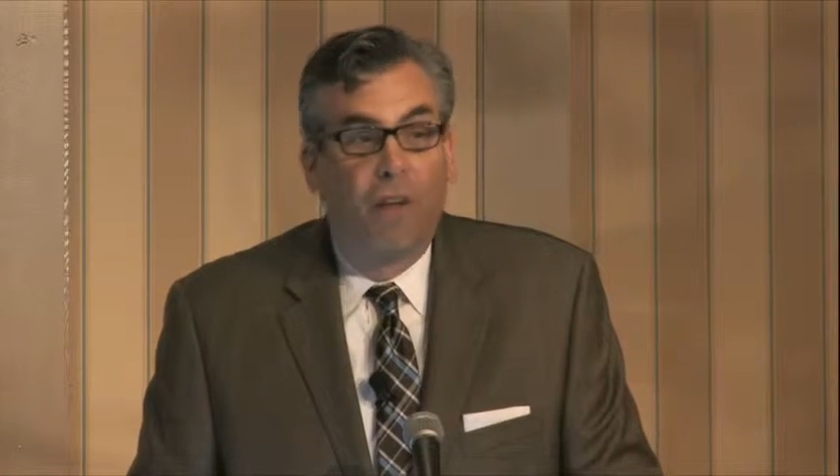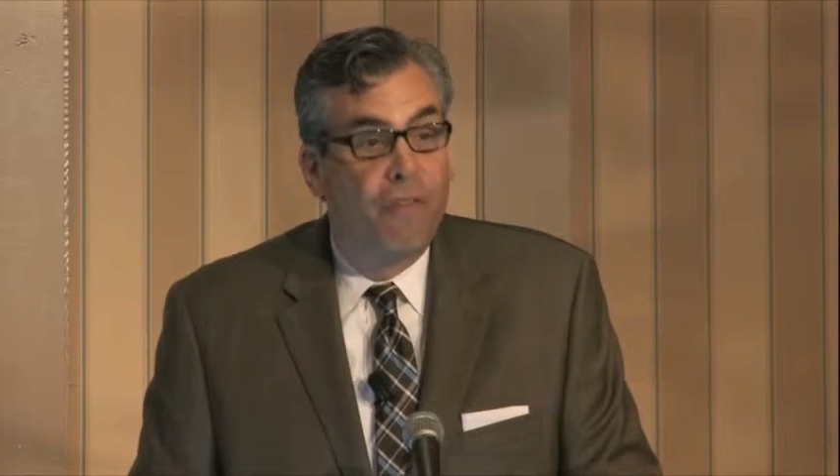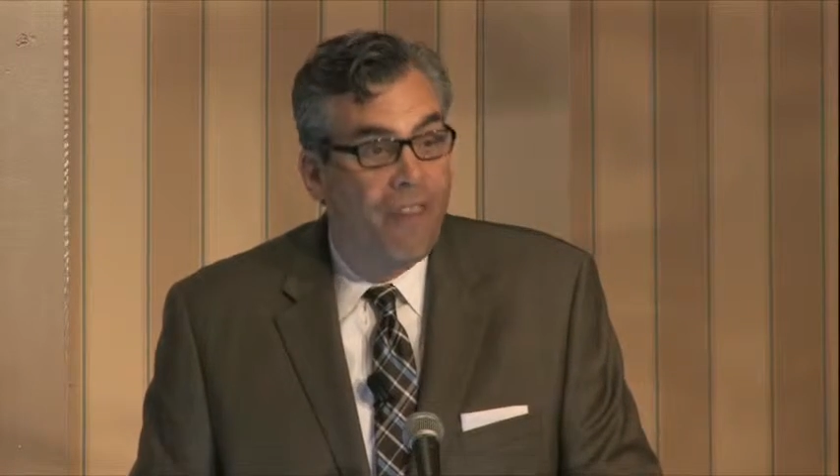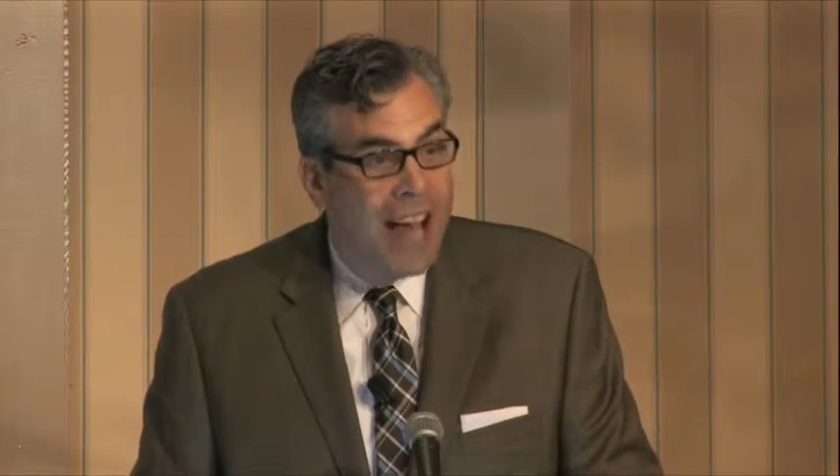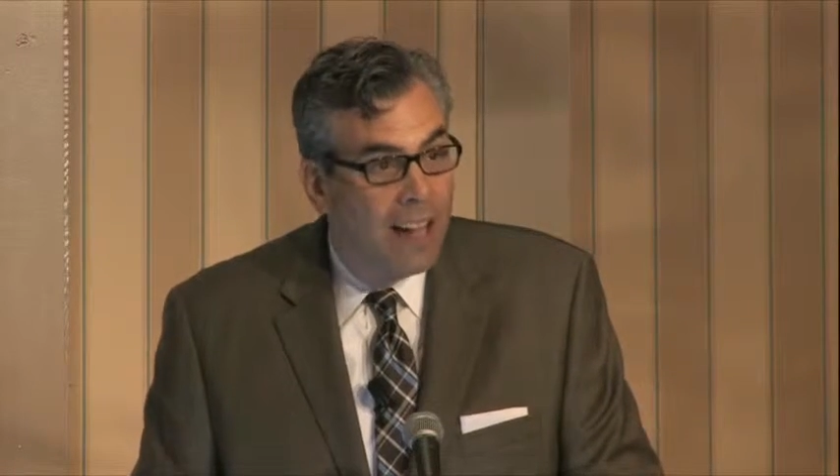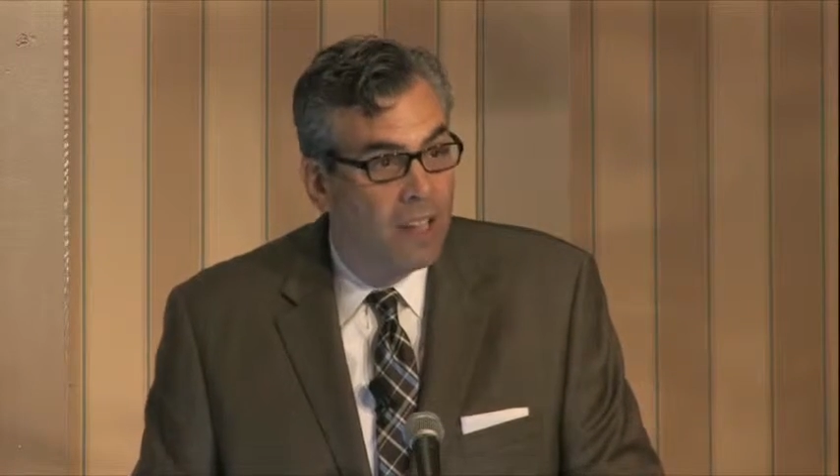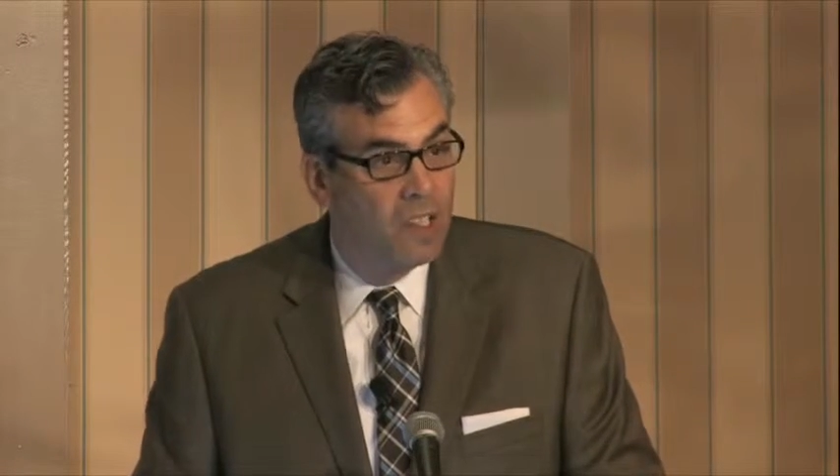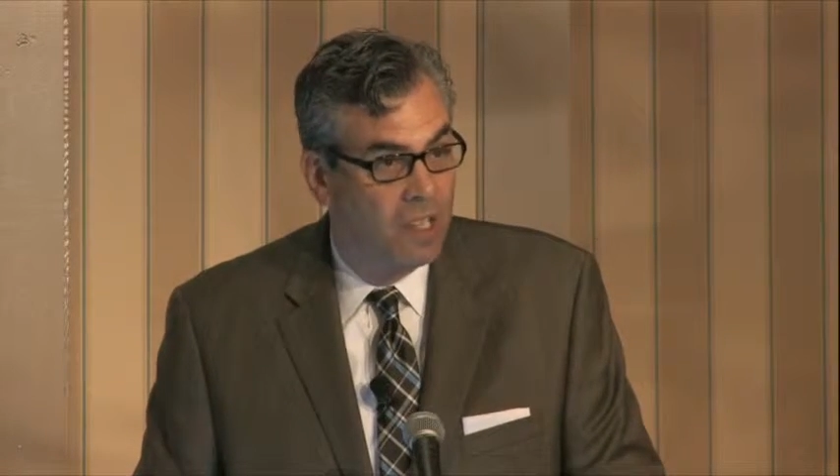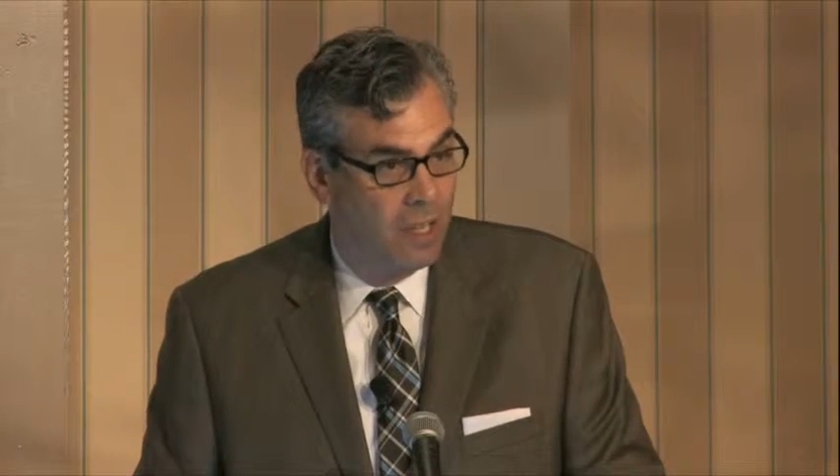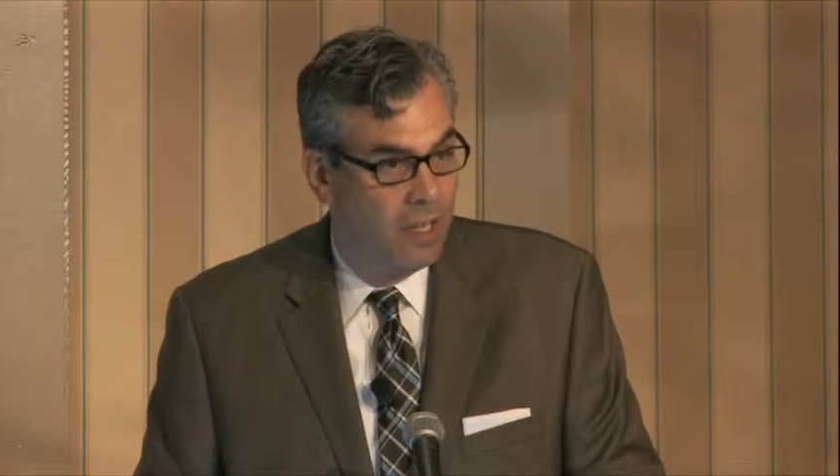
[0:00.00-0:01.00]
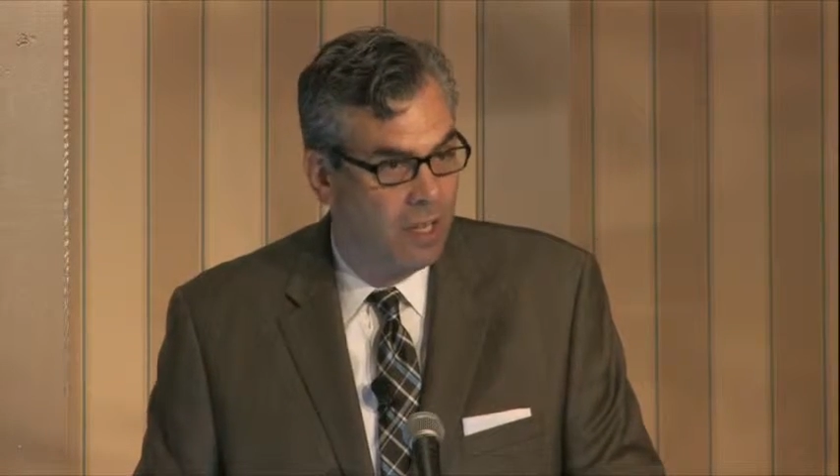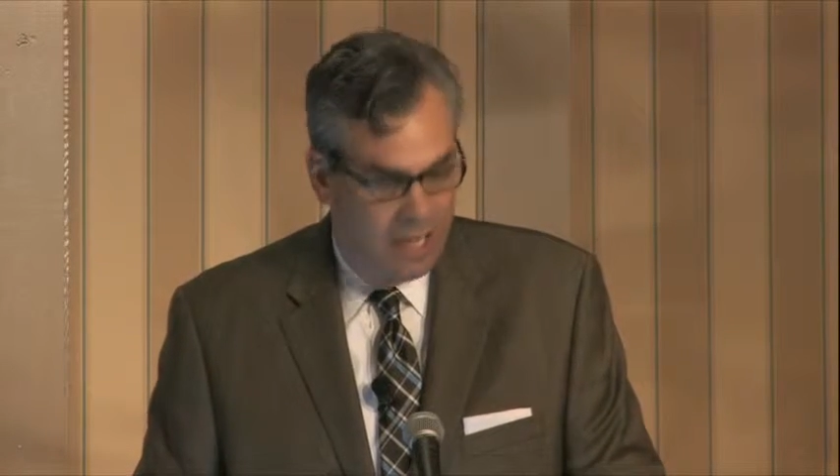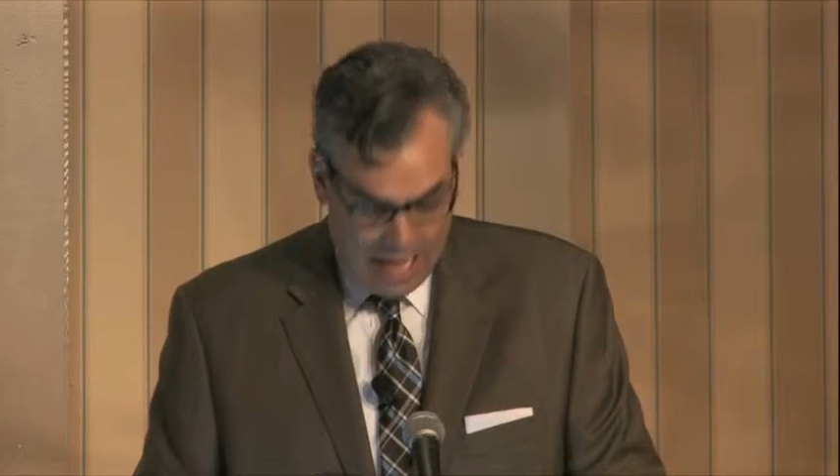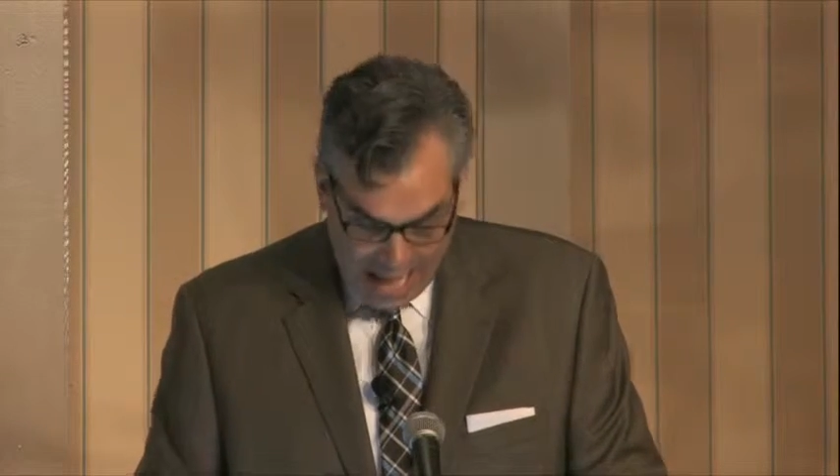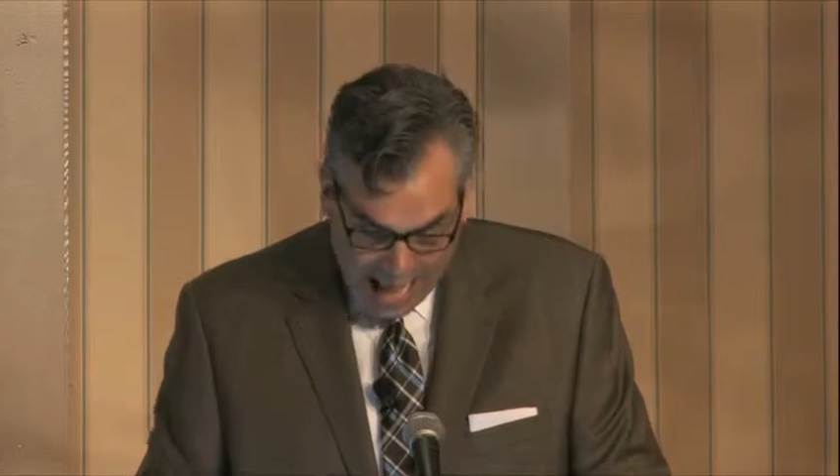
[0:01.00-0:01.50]
fallacy,
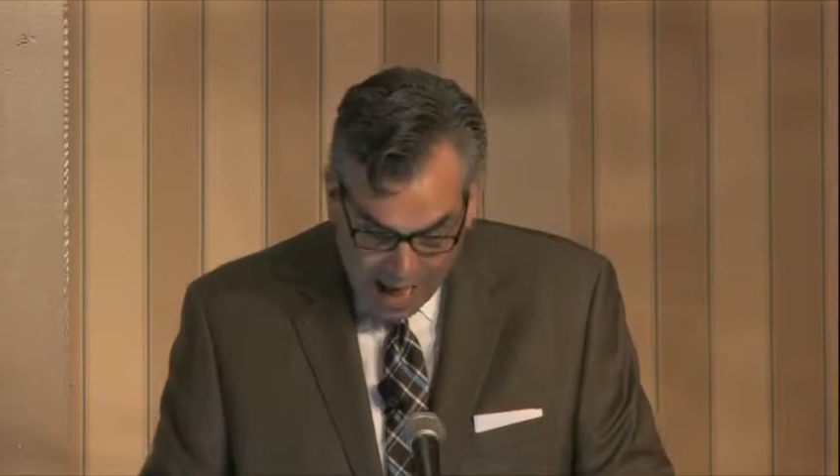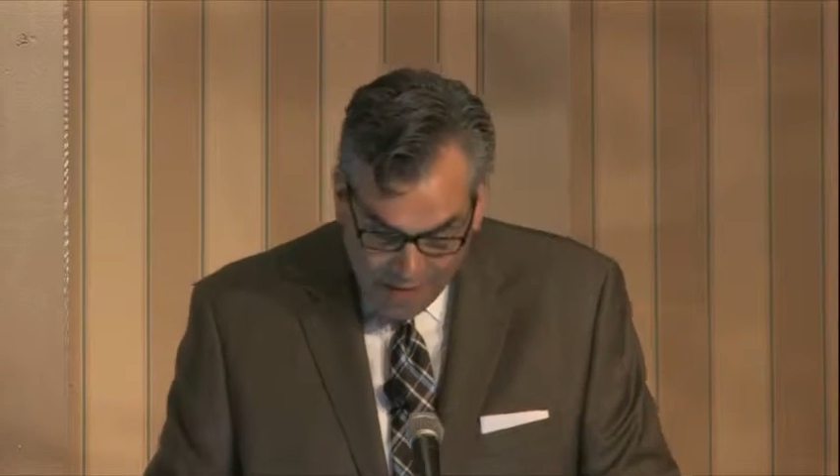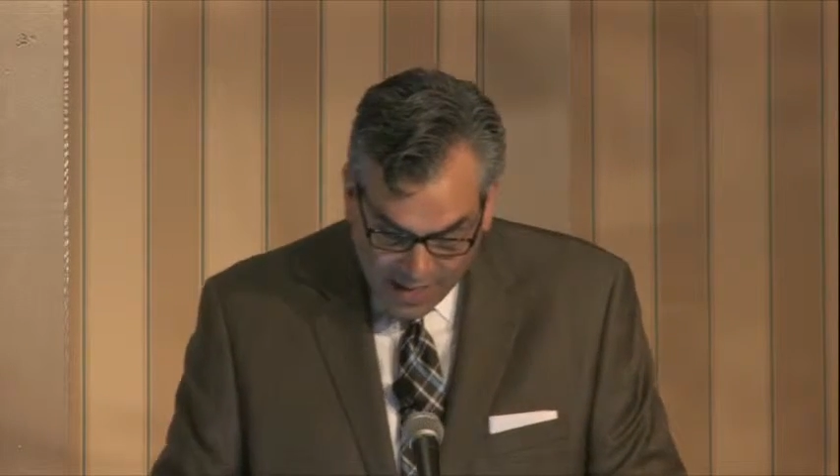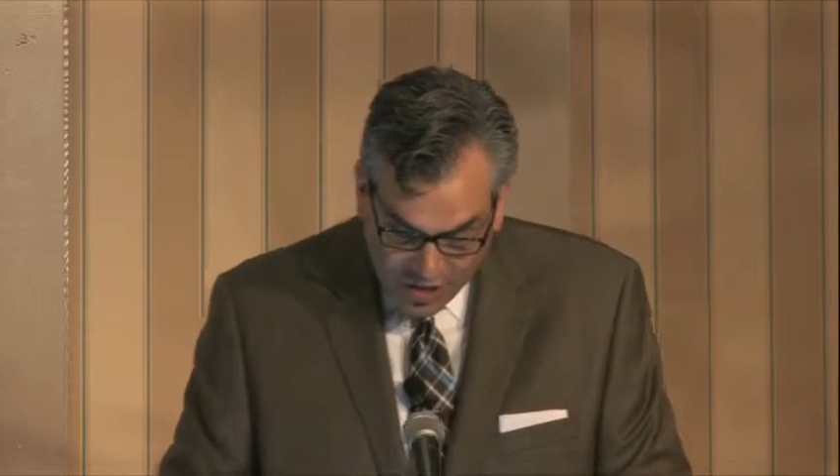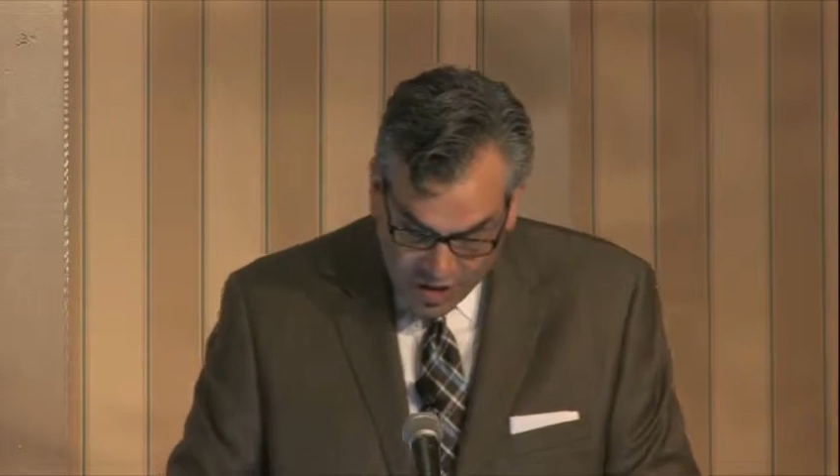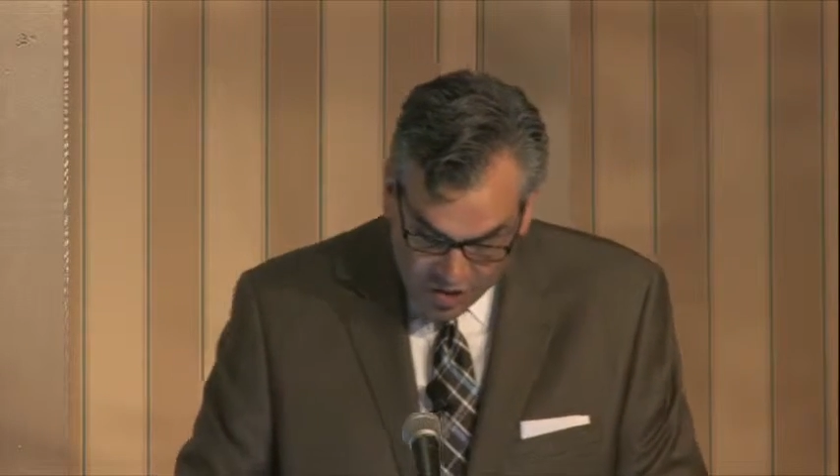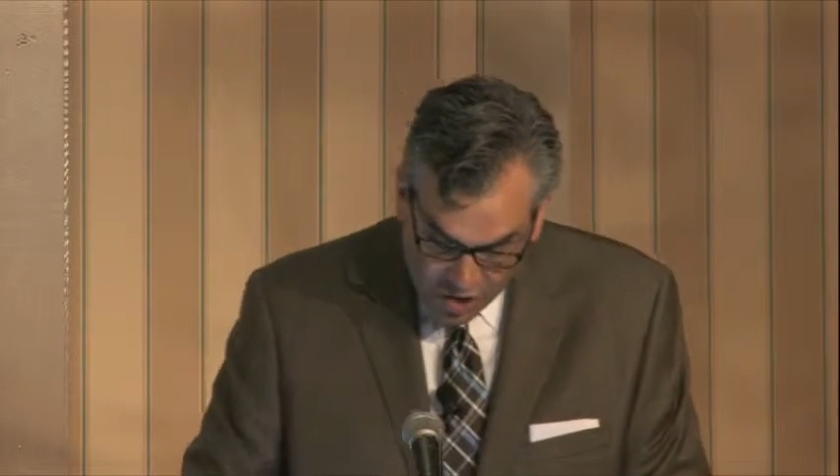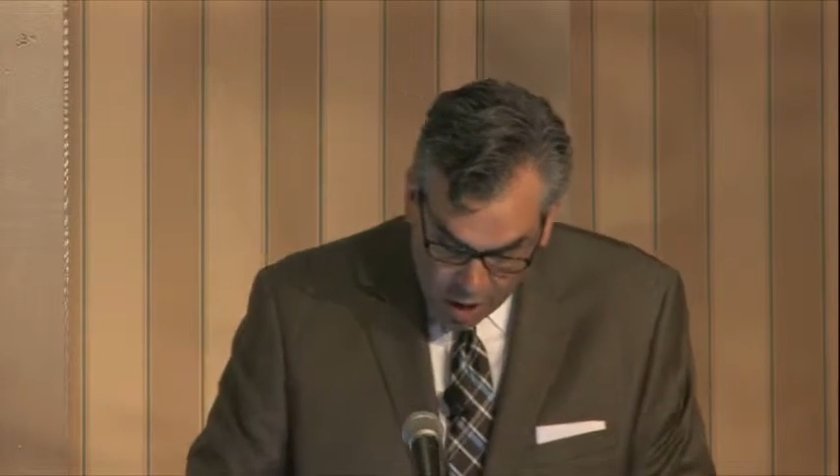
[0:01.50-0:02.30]
and that's this